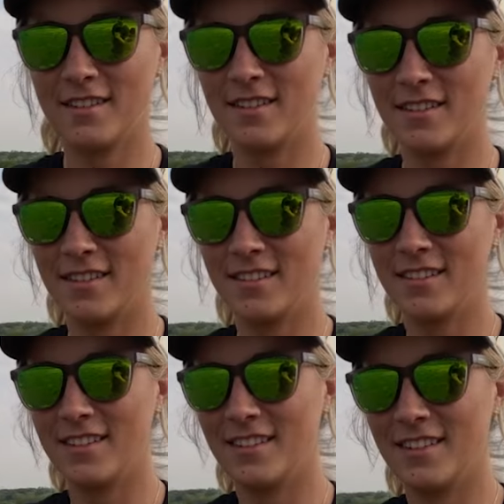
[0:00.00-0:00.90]

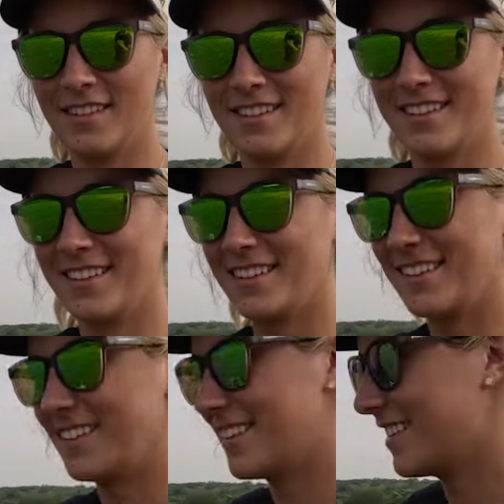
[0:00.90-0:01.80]

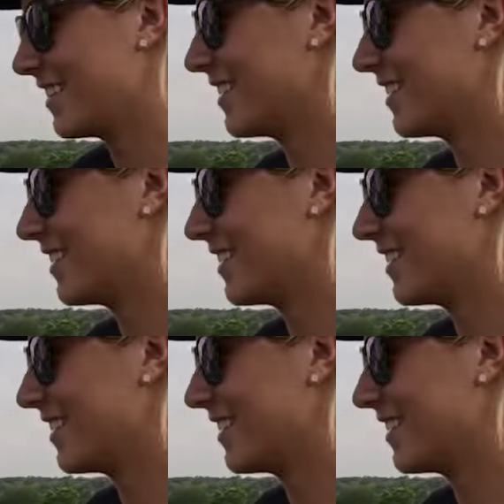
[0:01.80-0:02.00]
The person shown says nothing.